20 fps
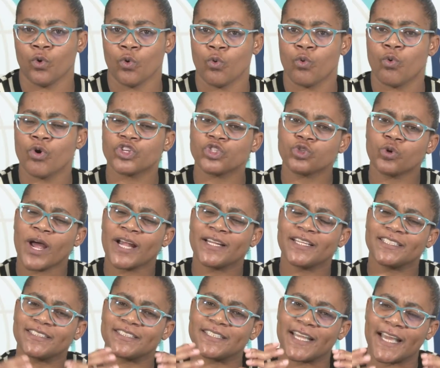Which one
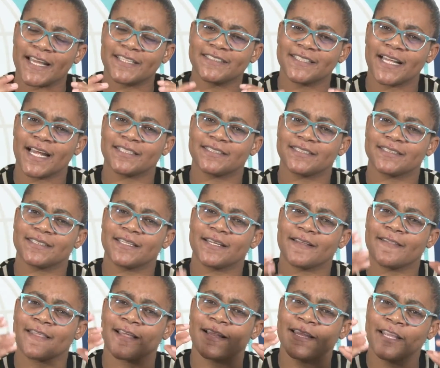is that
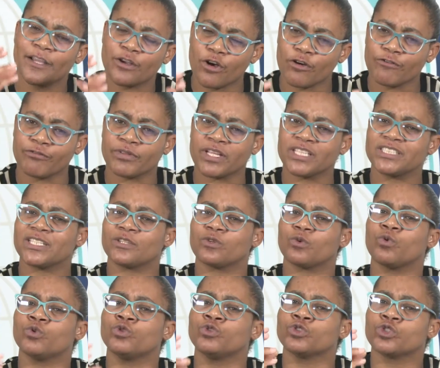the League of
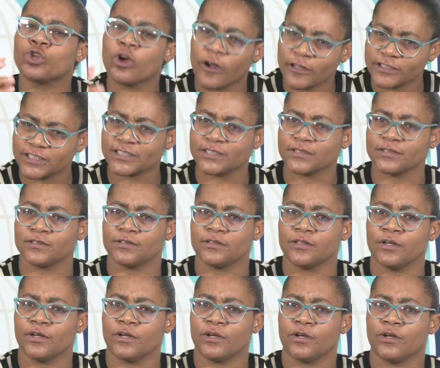Nations could not
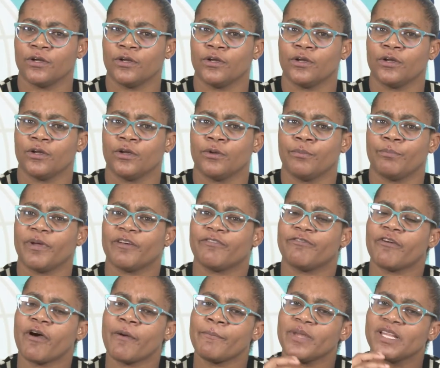
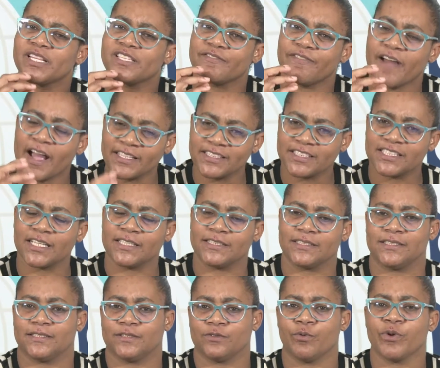perform its
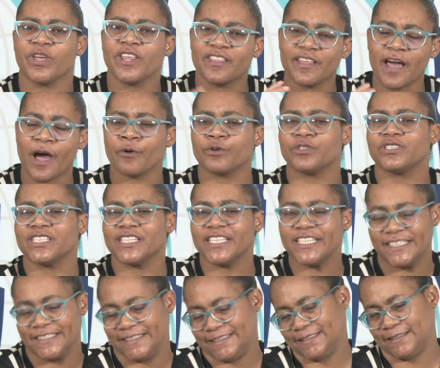functions without
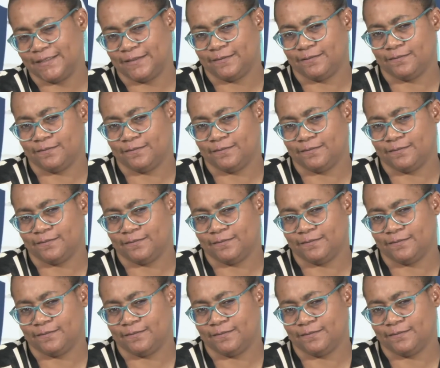it?